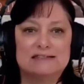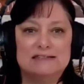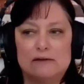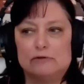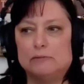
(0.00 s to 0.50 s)

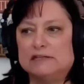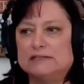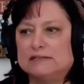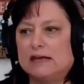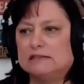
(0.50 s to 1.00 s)
never made
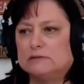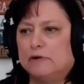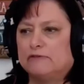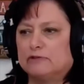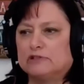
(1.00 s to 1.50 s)
sense,
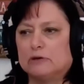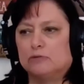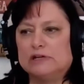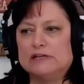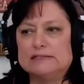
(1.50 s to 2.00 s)
but for some
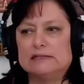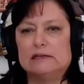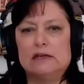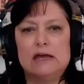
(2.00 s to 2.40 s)
reason